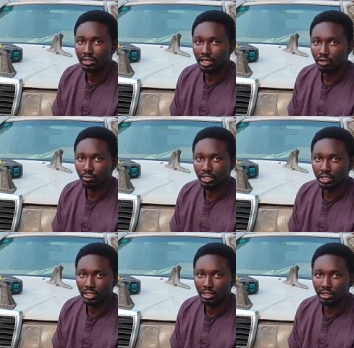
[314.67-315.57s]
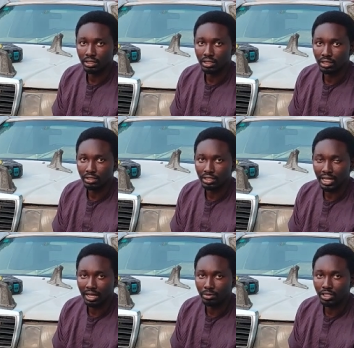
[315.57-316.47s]
that should be the, the, the
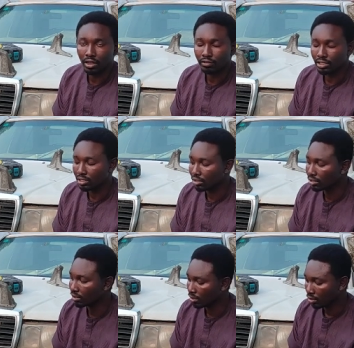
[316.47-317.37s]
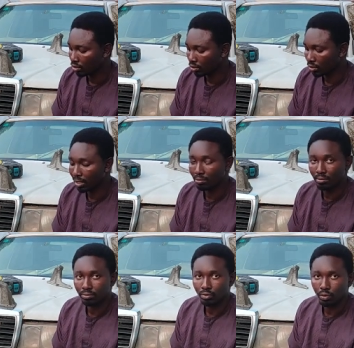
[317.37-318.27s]
diameter of the discs so I'm
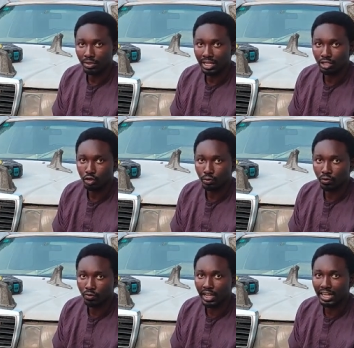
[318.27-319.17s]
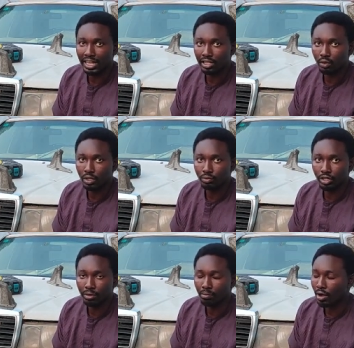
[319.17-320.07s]
hoping that should provide adequate
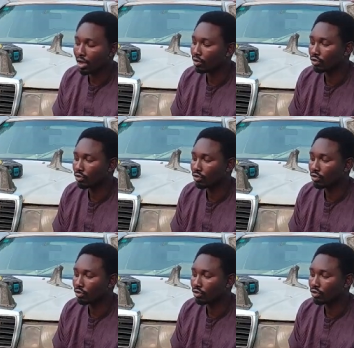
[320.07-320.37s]
braking power